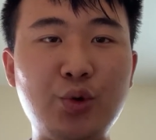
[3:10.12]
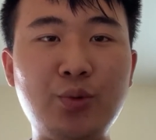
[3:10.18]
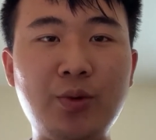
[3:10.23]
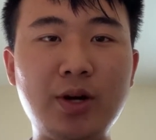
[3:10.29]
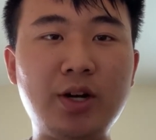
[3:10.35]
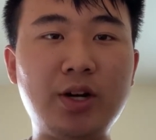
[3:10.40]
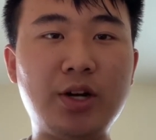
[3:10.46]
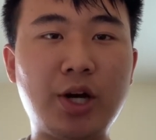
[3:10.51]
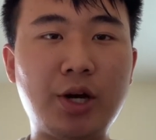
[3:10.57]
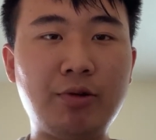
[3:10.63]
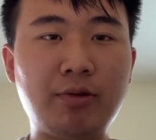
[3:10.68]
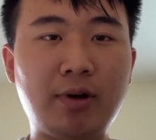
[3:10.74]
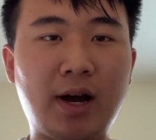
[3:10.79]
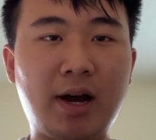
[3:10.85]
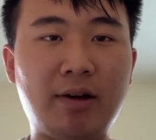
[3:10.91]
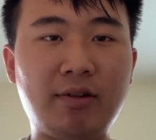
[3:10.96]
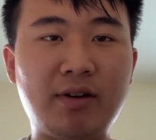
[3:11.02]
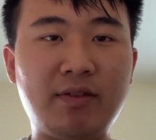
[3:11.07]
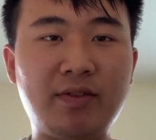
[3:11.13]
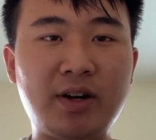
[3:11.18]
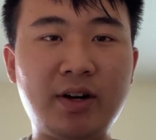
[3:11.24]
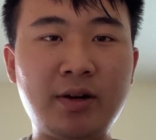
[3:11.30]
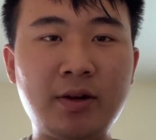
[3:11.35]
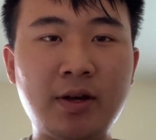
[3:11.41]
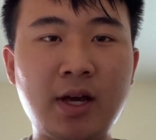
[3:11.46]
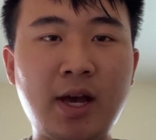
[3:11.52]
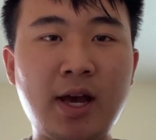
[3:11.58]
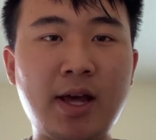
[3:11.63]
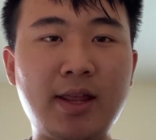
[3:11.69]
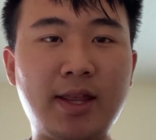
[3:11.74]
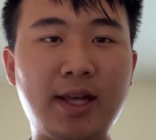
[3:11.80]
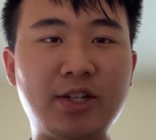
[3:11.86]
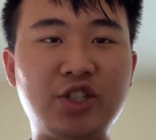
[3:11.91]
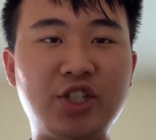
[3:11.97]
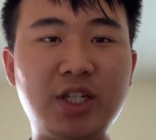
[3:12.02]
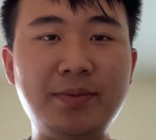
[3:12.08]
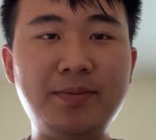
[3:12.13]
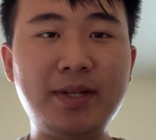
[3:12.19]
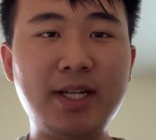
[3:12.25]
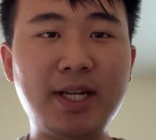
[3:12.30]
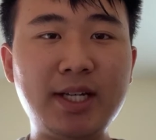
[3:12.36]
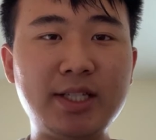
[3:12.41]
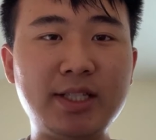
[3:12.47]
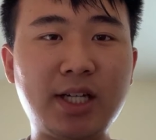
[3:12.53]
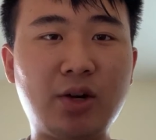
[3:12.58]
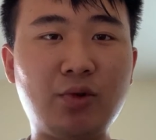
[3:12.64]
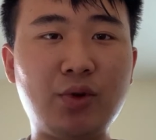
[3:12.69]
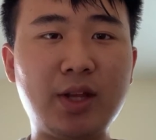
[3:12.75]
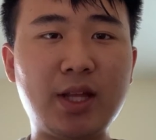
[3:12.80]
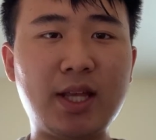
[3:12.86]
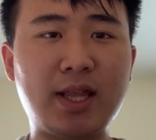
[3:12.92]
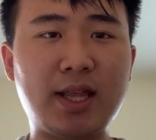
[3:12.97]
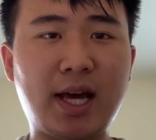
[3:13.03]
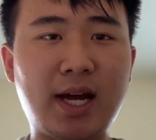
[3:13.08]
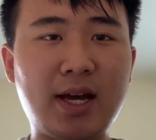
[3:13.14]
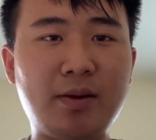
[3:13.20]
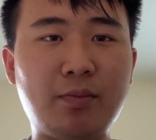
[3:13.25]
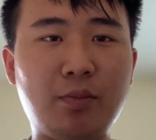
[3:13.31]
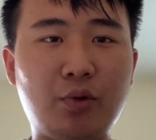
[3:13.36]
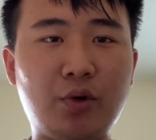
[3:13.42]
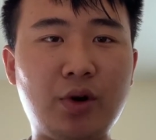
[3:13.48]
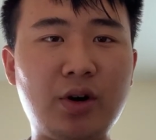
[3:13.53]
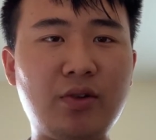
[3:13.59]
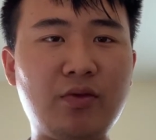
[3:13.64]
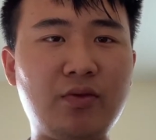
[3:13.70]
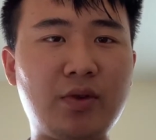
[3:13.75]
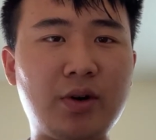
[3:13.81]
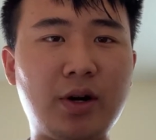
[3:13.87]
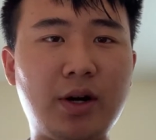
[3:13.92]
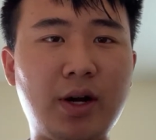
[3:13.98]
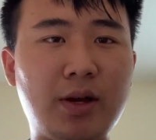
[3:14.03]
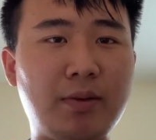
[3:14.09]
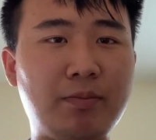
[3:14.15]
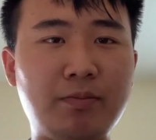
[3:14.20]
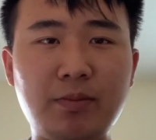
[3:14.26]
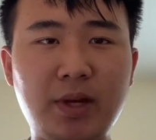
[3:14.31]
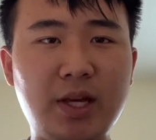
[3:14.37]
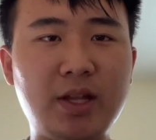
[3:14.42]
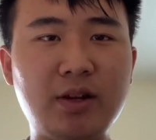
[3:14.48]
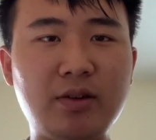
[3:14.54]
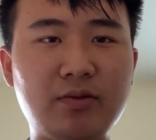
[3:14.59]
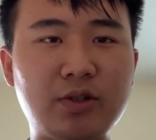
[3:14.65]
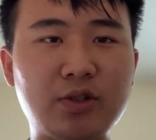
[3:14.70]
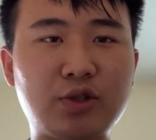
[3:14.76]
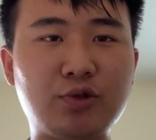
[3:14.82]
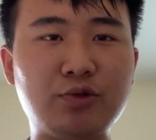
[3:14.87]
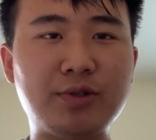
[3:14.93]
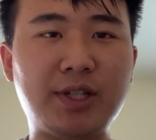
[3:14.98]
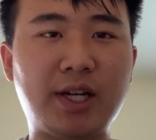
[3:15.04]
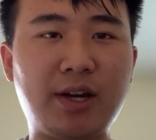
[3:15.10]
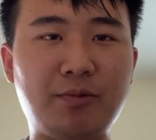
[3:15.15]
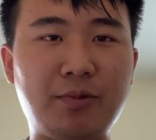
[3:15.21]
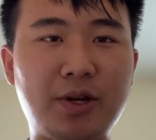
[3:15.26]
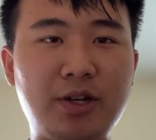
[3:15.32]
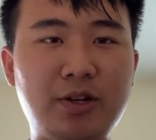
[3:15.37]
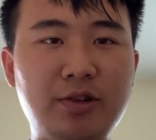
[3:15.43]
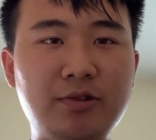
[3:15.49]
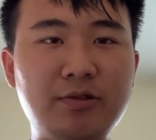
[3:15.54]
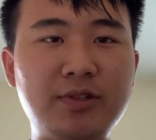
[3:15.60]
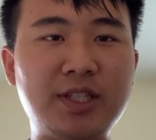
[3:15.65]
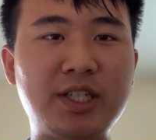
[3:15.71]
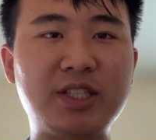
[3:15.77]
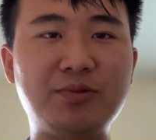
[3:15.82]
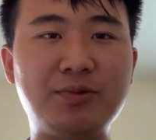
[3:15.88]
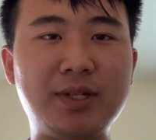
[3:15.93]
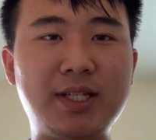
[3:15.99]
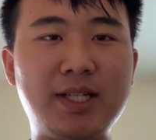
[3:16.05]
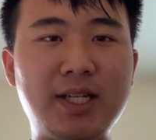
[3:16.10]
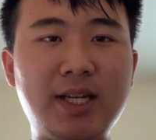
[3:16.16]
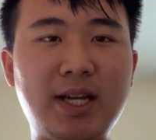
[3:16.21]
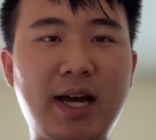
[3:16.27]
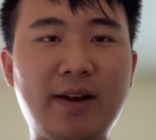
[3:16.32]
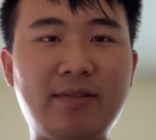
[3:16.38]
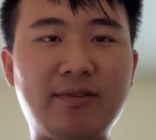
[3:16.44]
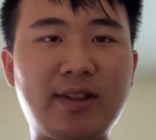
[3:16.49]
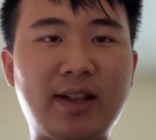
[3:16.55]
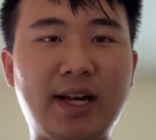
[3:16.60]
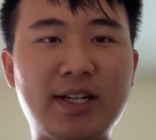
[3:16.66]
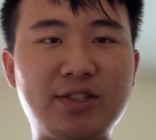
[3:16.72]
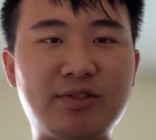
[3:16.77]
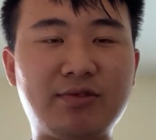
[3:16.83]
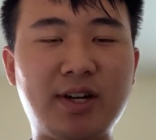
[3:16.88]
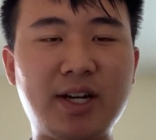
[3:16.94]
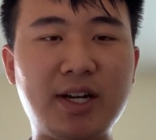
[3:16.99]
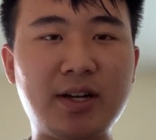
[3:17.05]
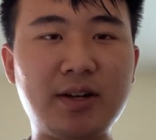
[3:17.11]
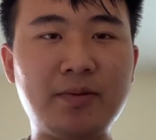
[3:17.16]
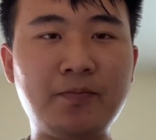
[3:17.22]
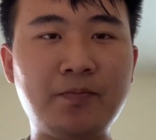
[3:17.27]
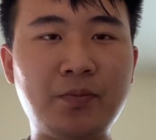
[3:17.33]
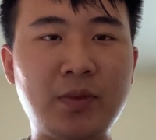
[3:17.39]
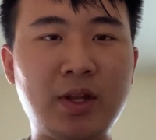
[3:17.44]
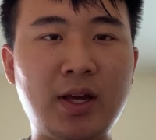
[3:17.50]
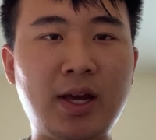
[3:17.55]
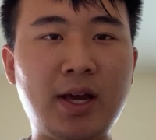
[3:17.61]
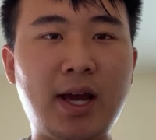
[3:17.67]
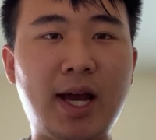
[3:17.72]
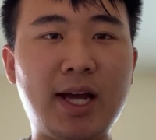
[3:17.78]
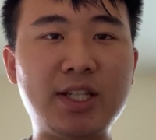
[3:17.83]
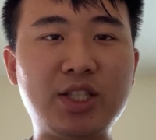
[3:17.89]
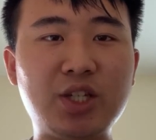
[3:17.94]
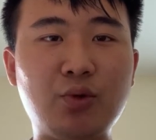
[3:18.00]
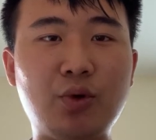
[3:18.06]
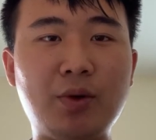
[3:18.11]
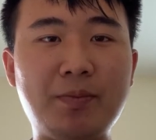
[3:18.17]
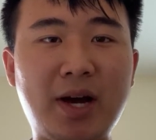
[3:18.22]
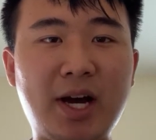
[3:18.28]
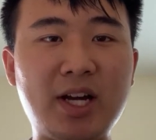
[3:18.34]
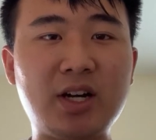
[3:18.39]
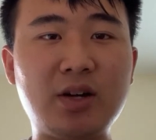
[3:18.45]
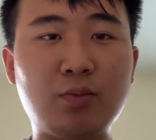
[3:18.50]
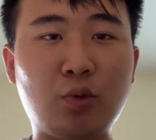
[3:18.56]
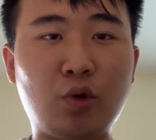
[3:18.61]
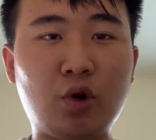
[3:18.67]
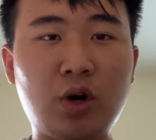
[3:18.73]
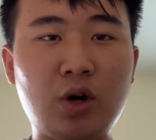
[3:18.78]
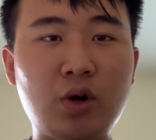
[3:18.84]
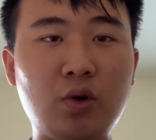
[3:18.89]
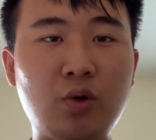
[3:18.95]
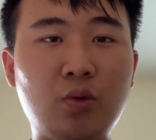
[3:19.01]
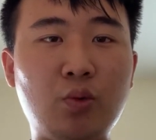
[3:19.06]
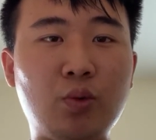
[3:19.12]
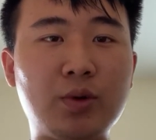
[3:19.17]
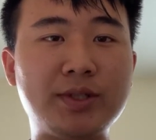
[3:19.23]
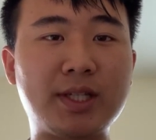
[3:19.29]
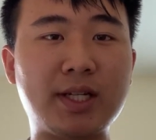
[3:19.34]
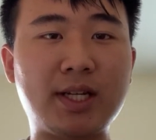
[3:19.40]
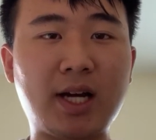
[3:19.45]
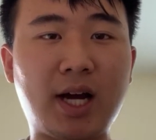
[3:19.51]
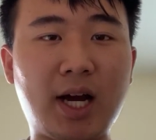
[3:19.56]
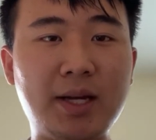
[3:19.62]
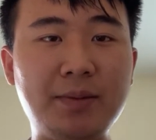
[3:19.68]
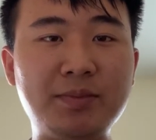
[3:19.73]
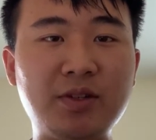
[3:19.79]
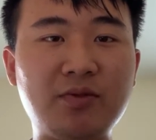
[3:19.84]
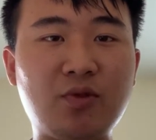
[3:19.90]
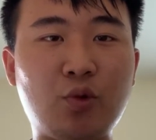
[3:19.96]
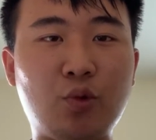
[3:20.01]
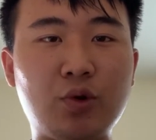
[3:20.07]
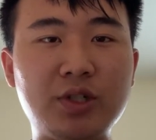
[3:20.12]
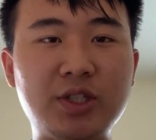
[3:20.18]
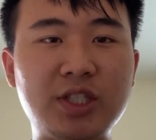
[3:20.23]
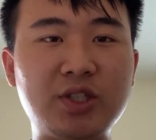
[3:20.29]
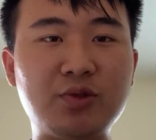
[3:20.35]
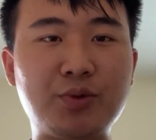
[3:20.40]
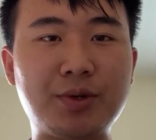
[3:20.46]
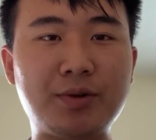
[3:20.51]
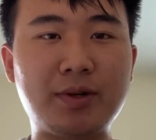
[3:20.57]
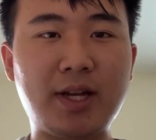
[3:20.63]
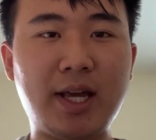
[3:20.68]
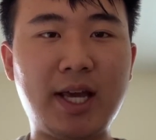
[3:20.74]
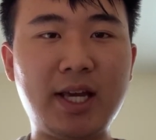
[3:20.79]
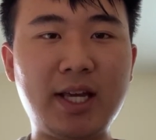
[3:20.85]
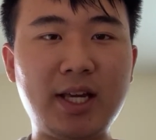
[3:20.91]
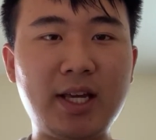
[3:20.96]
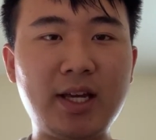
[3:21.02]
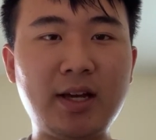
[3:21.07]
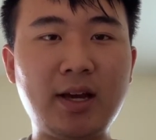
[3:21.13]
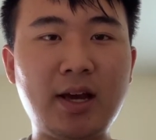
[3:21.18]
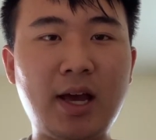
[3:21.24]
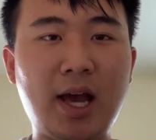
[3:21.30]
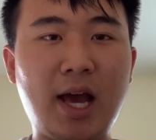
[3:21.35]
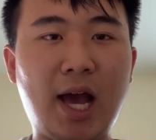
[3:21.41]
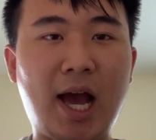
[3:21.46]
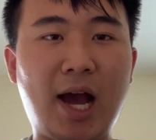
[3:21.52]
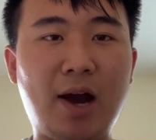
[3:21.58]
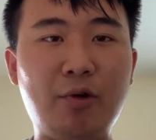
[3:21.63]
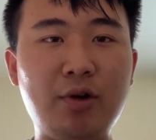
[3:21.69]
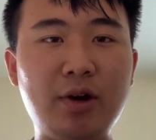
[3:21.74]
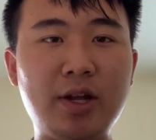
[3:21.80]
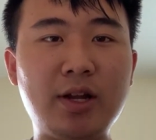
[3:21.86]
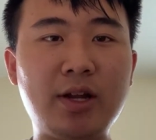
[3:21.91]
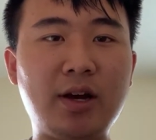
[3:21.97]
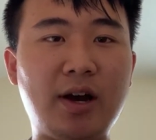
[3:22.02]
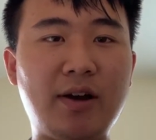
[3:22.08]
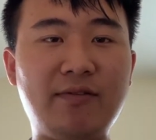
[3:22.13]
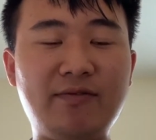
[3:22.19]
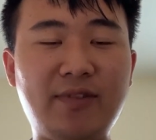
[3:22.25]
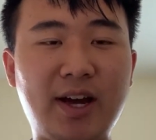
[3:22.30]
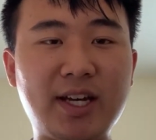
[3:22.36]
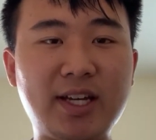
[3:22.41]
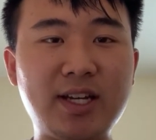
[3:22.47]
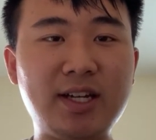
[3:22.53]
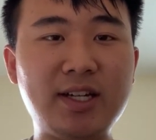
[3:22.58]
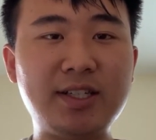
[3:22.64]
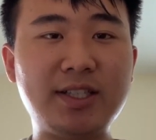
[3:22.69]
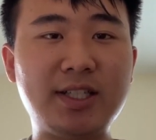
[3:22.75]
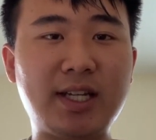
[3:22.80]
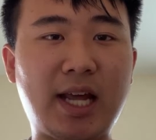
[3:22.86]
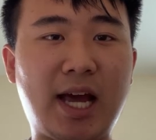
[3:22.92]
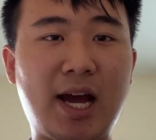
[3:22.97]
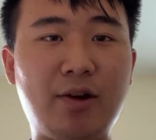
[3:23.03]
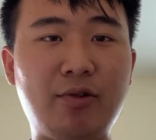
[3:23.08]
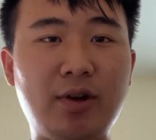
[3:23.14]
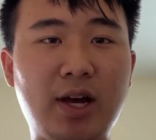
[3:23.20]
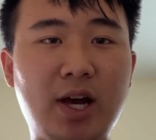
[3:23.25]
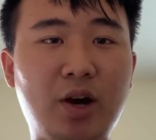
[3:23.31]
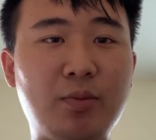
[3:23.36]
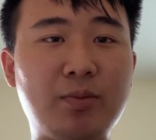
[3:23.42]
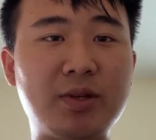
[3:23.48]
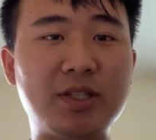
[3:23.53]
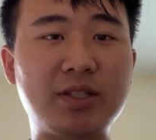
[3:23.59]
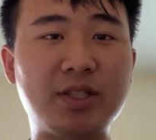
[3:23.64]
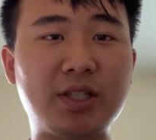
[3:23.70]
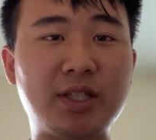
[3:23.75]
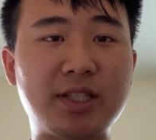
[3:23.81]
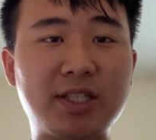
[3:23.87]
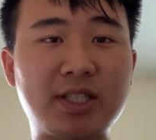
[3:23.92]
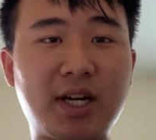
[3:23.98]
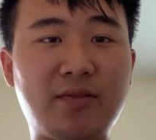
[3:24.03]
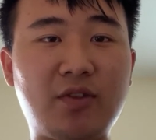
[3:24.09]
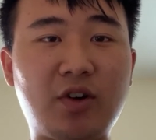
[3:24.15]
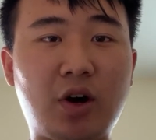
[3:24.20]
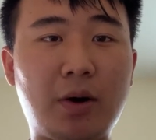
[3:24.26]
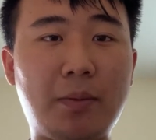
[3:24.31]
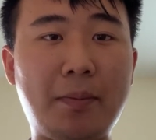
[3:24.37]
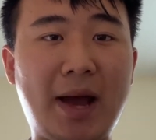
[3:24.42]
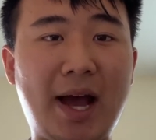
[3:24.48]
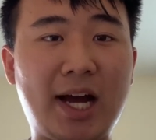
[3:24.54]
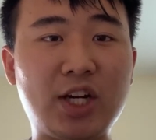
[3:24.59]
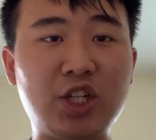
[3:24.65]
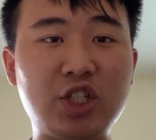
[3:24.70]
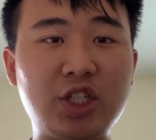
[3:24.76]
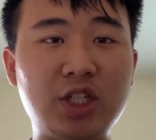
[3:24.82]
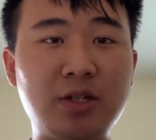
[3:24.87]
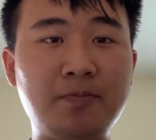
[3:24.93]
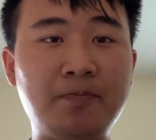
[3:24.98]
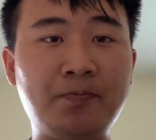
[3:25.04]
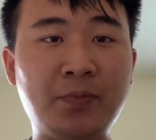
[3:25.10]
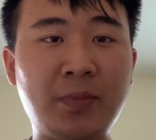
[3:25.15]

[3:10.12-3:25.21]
want to note, however, that GPA is not really that important for either of the schools I went to, since we didn't have class rank. And so what mattered more was the types of courses we were taking, how it affected us and how it helped us discover our passion,